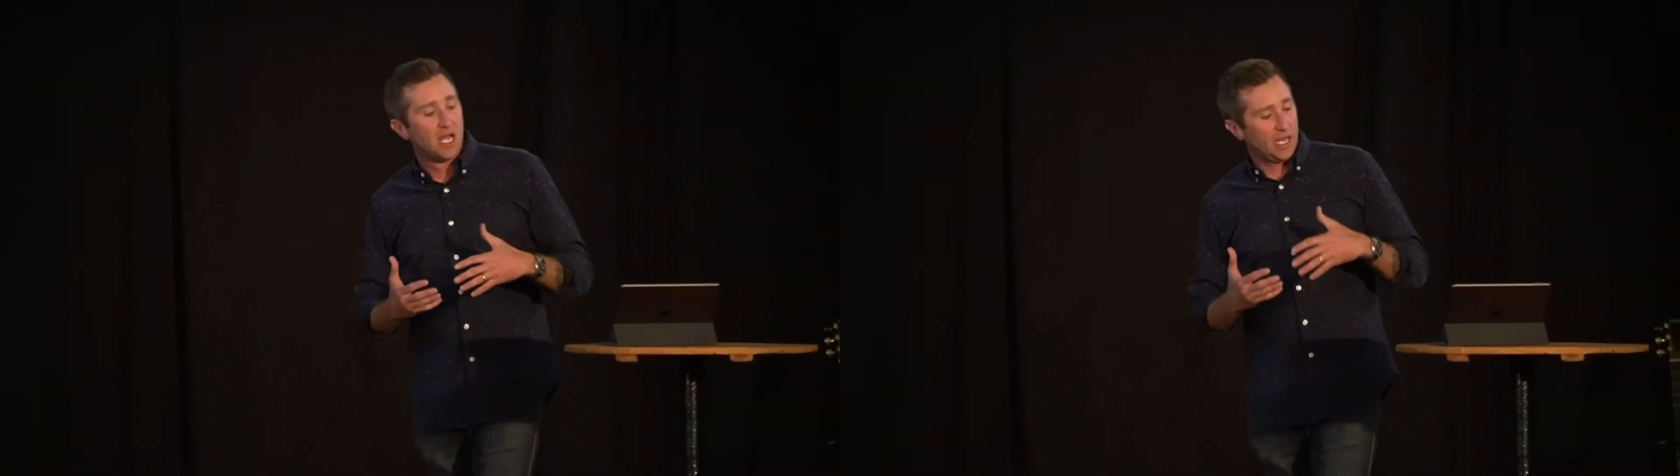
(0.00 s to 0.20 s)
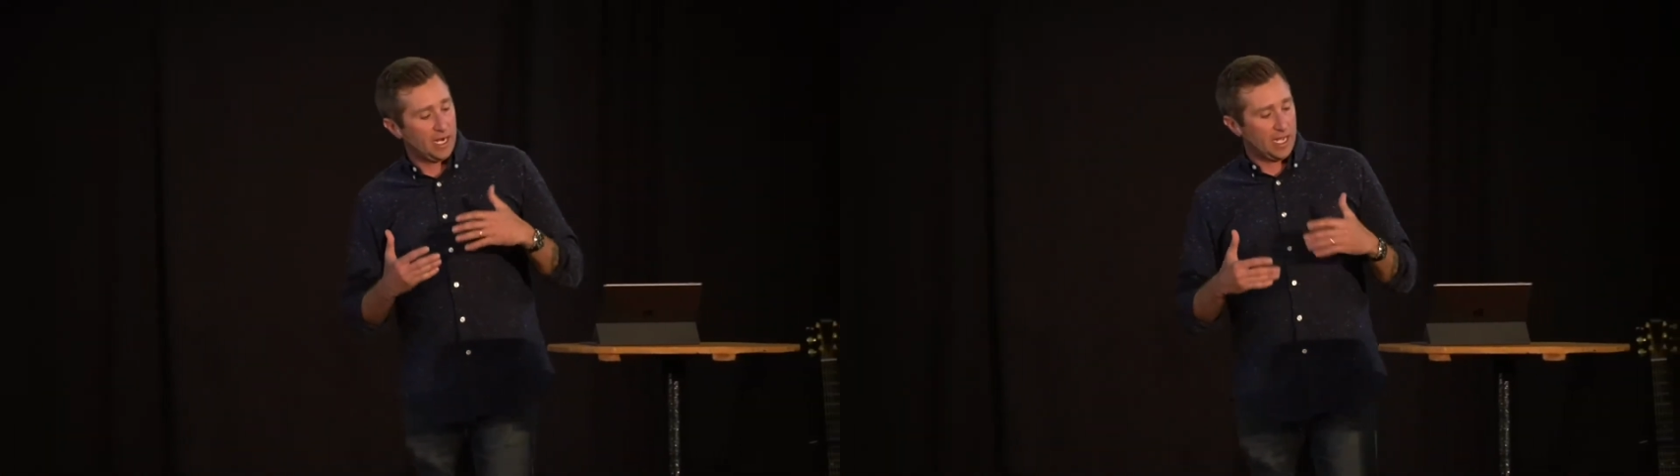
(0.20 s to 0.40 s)

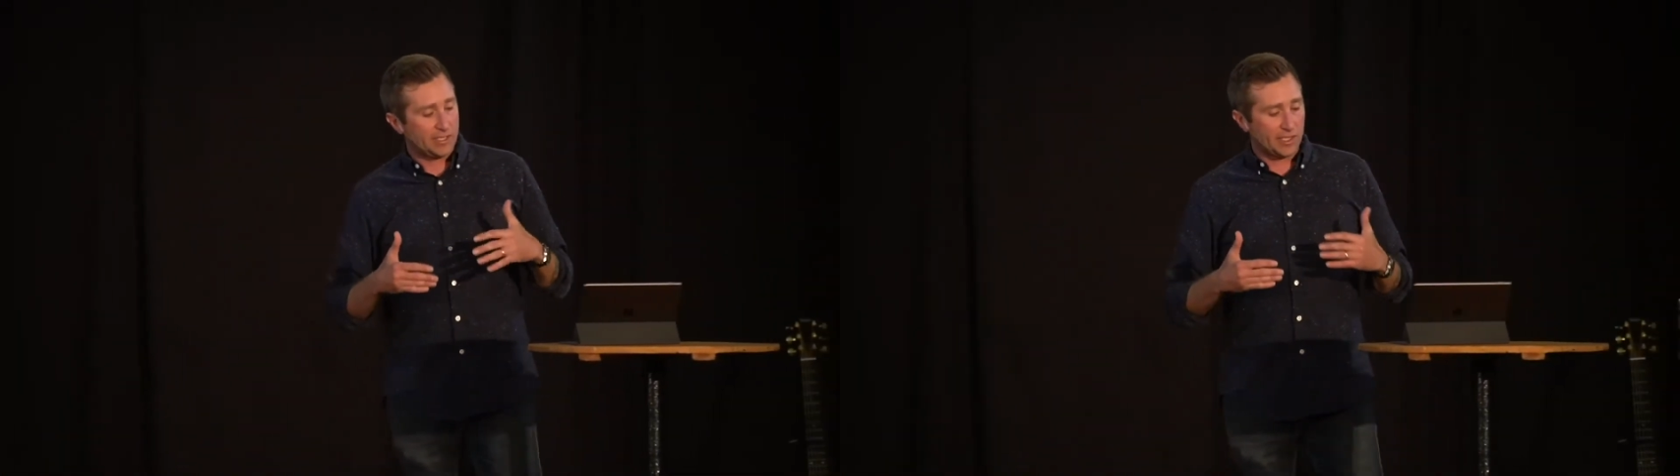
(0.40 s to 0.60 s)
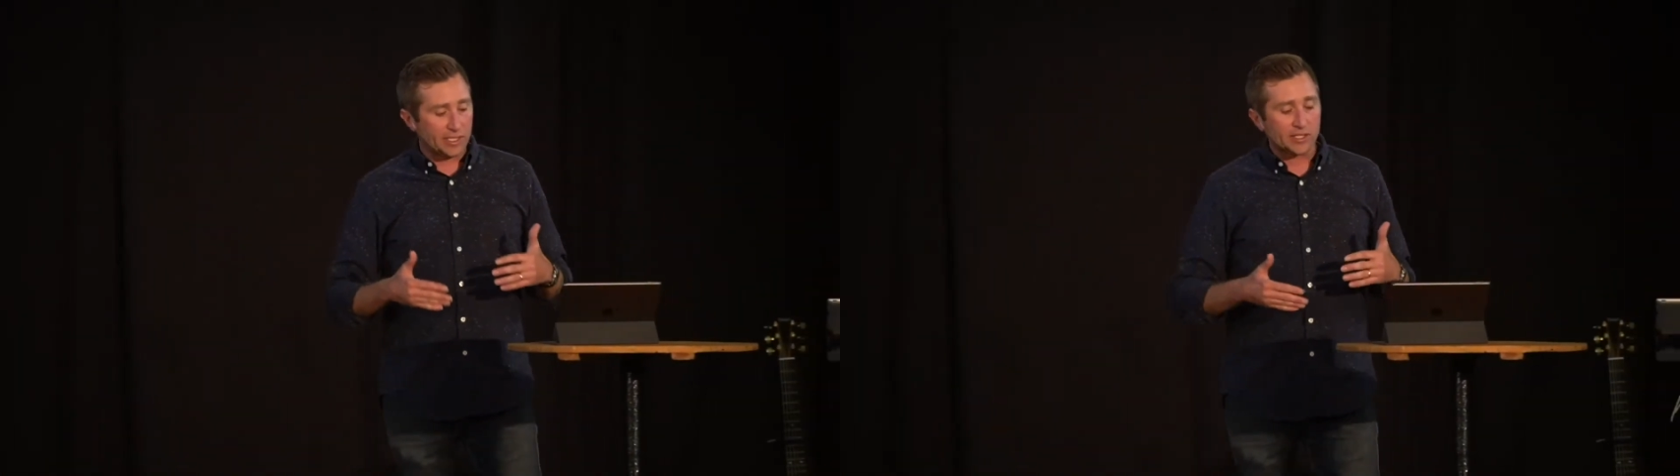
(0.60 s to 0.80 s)
in
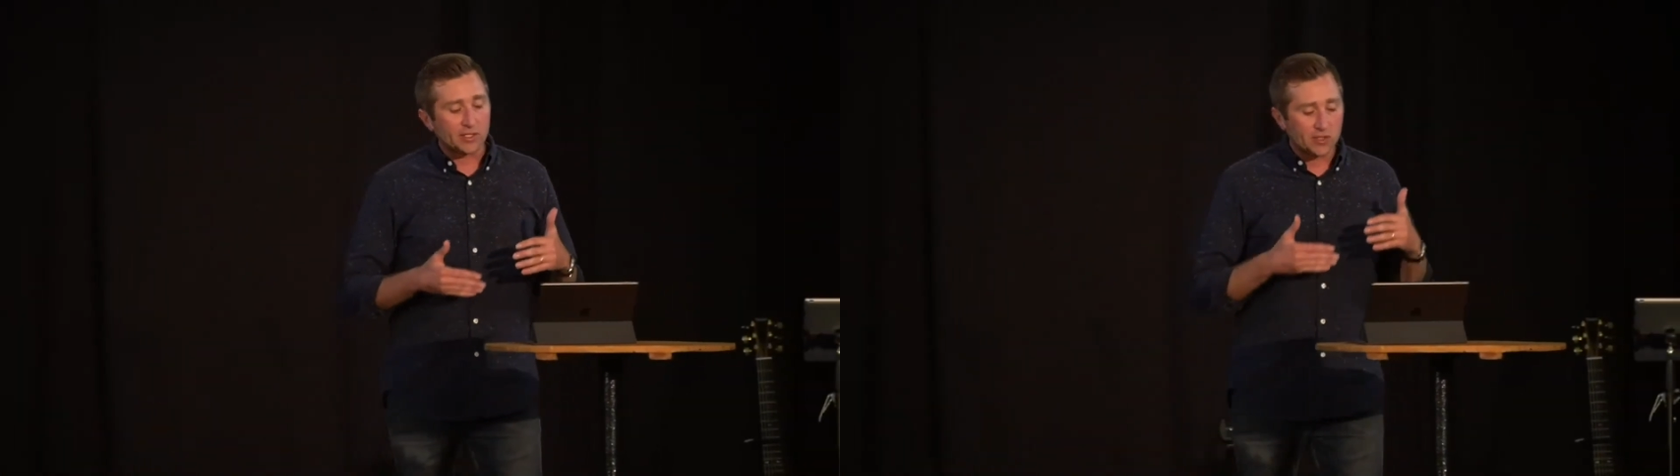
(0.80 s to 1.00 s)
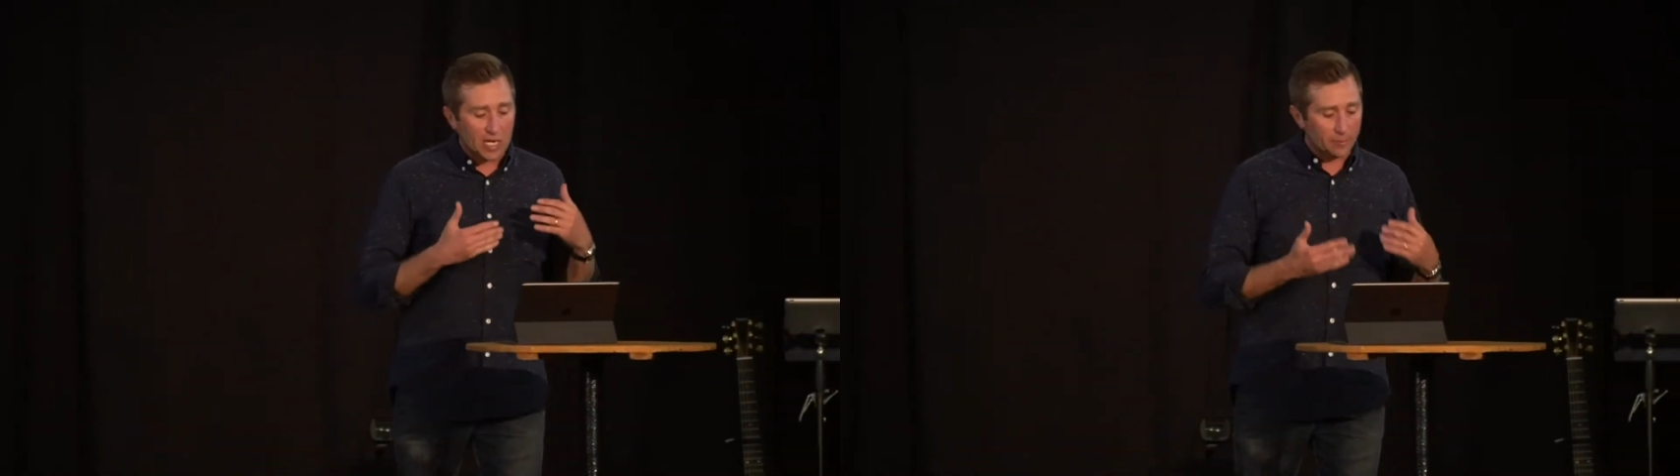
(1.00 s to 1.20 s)

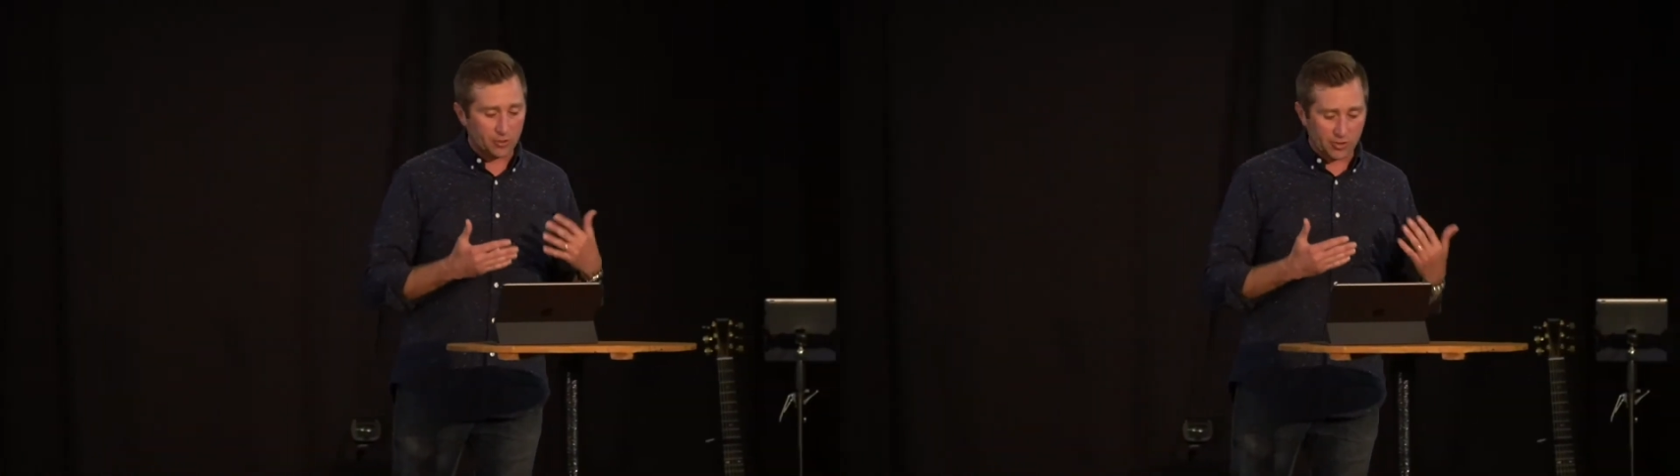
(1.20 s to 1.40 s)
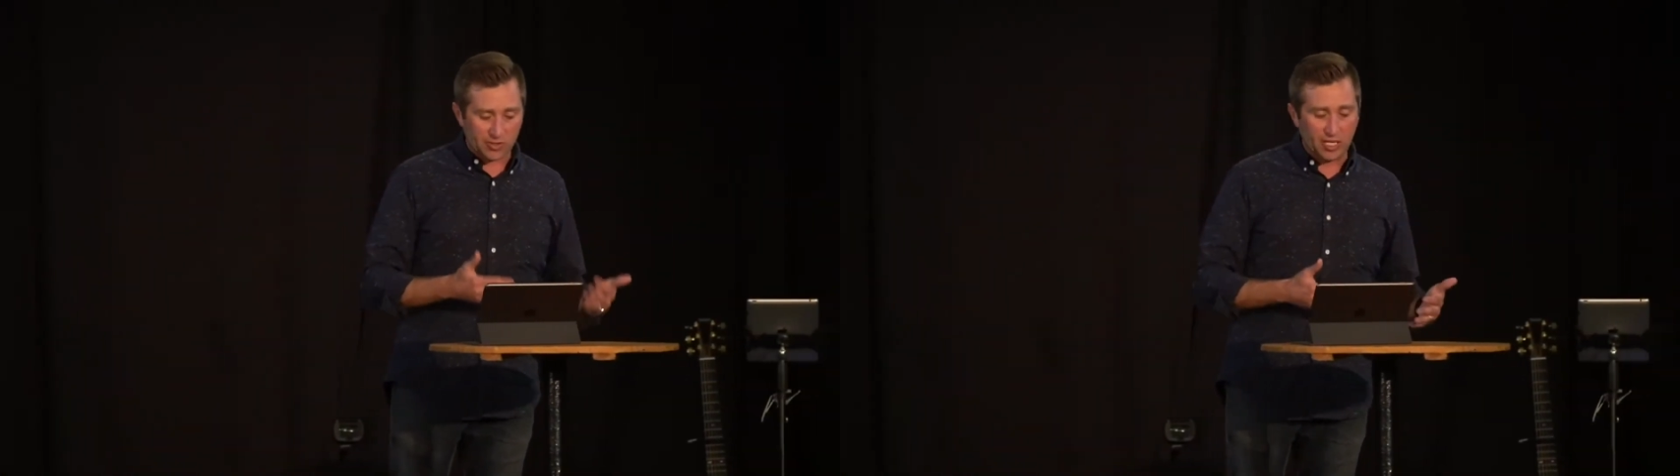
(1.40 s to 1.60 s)
Exodus
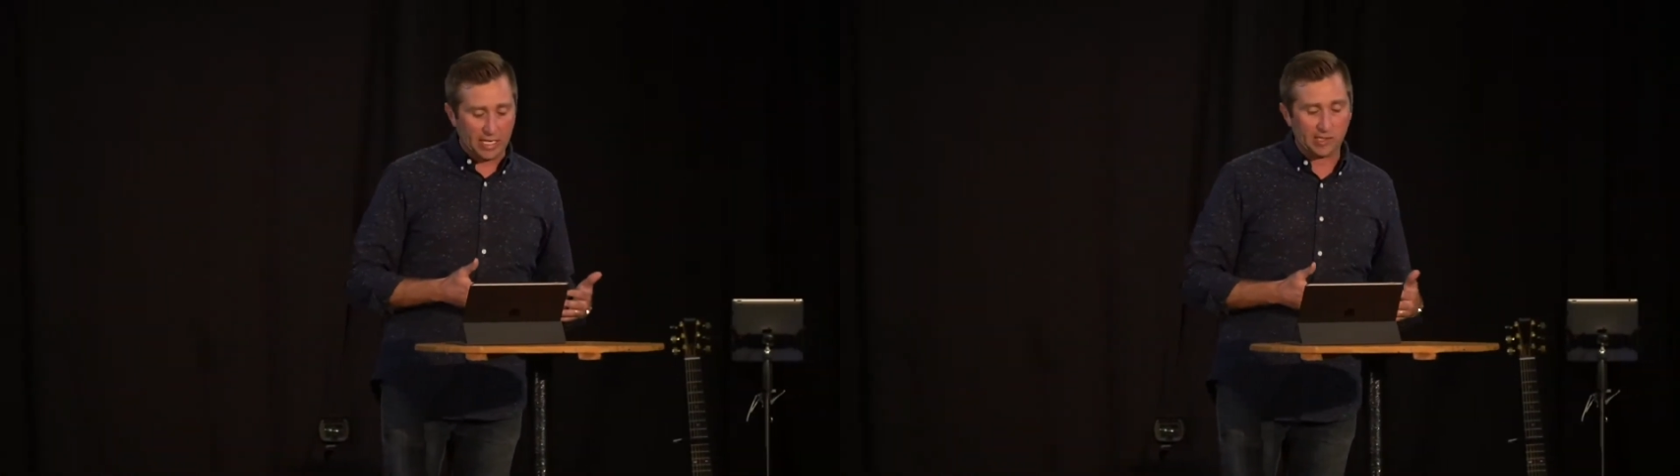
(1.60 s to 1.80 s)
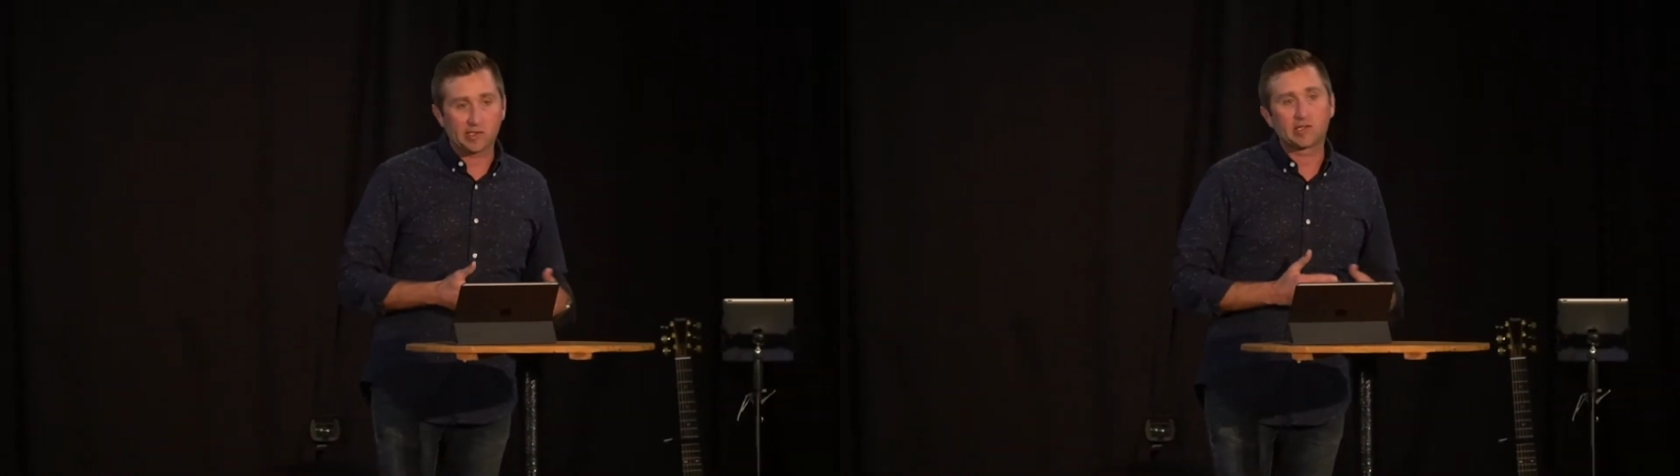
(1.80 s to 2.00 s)
chapter
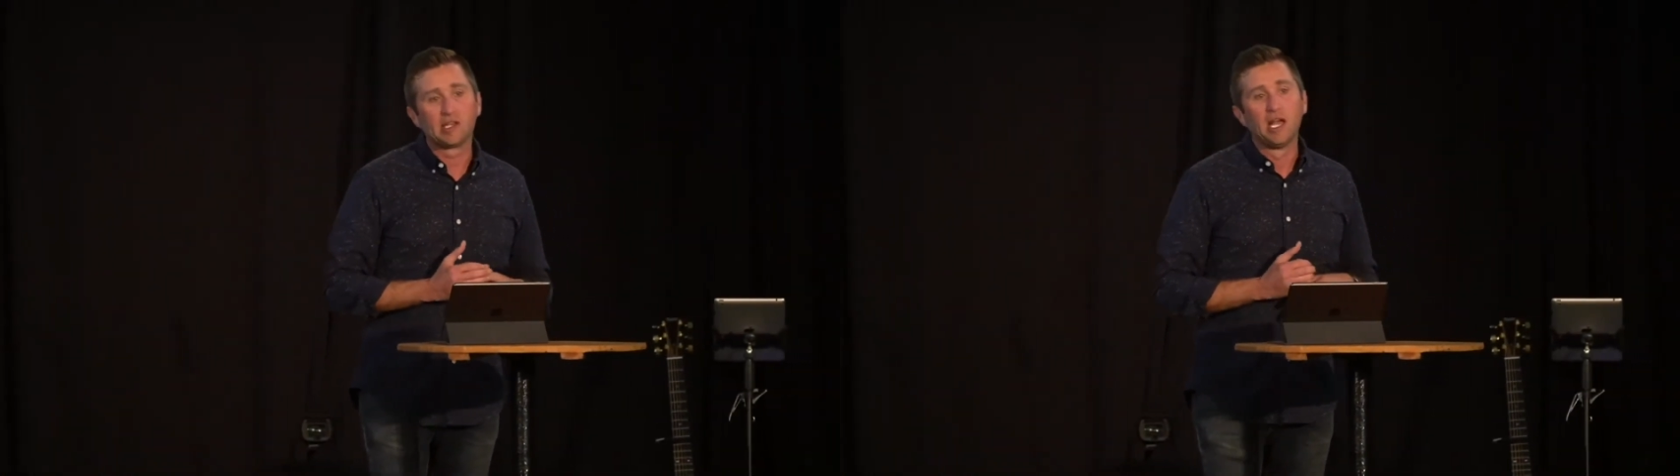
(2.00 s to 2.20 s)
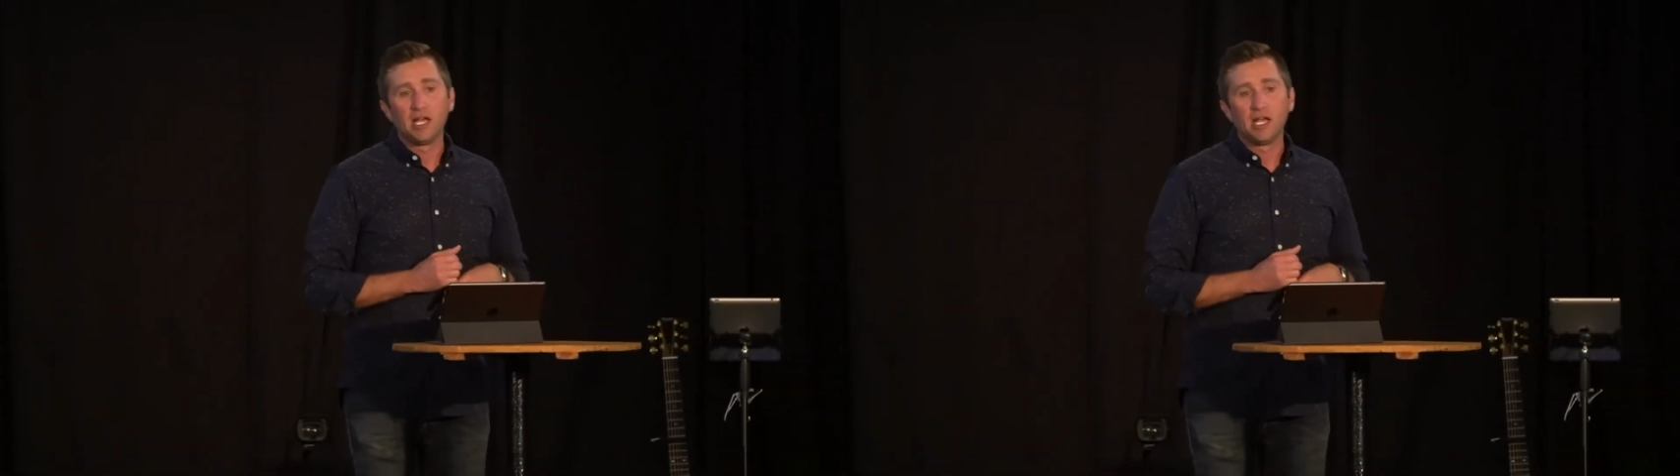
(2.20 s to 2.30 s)
6.